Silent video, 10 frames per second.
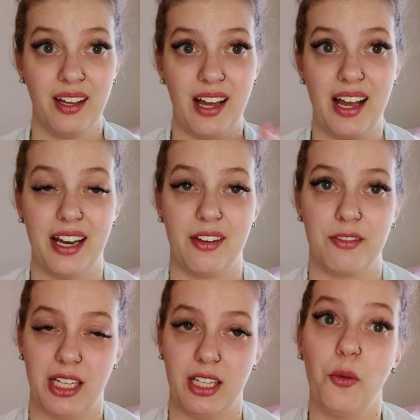Hi
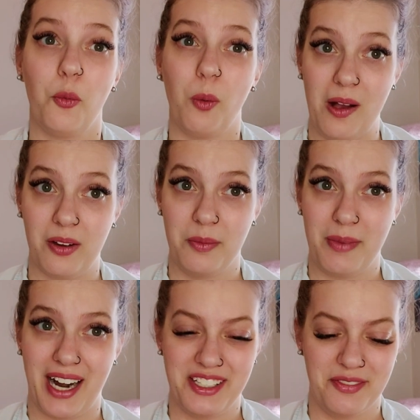everybody, welcome
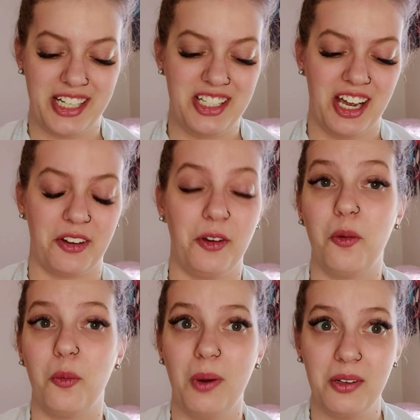back to my channel.
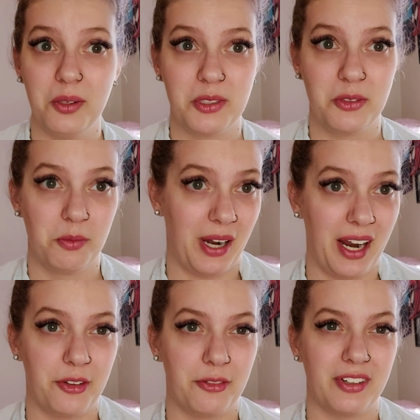Welcome to a brand
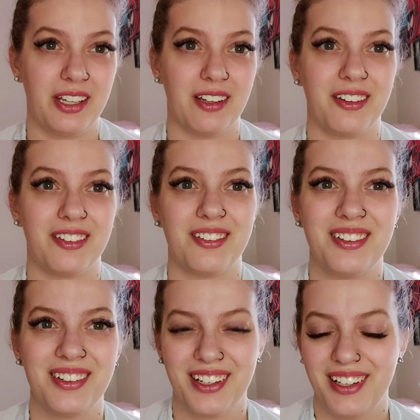new video.
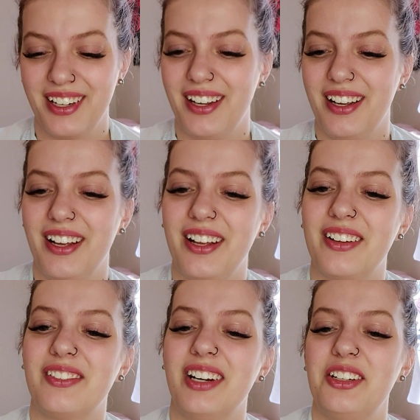
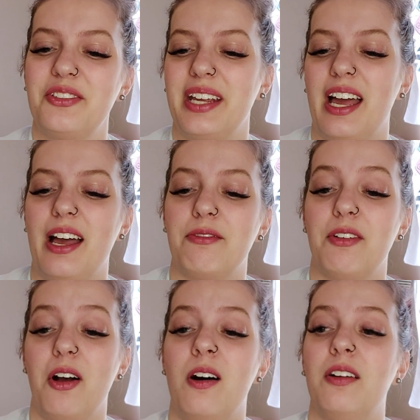What do we have
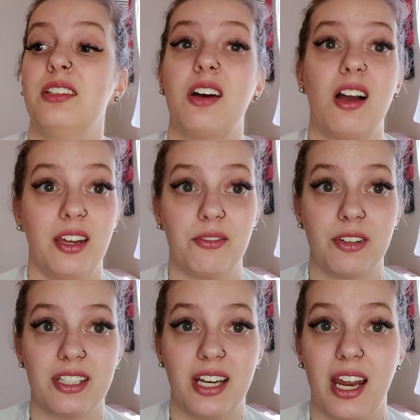on the docket for
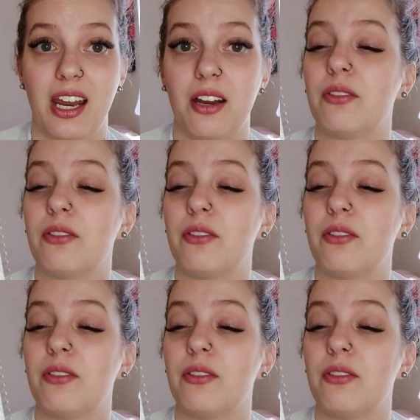today?